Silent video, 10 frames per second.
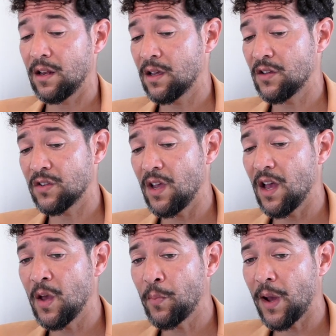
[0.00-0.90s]
because yeah,
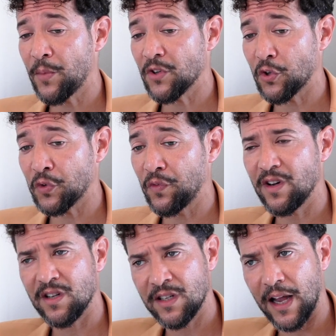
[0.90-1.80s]
hip hop is also
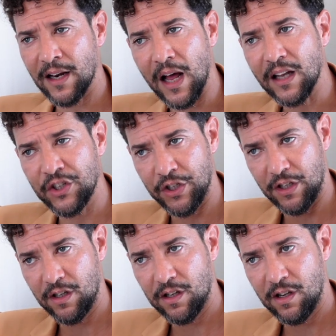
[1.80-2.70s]
very
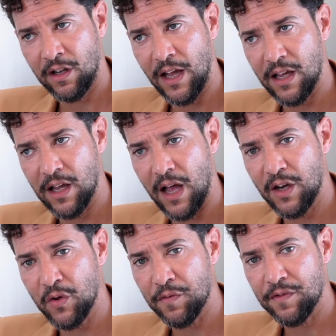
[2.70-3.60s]
technology, like
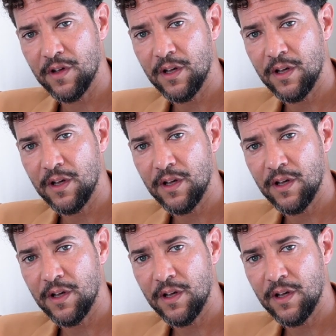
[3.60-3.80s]
kind of,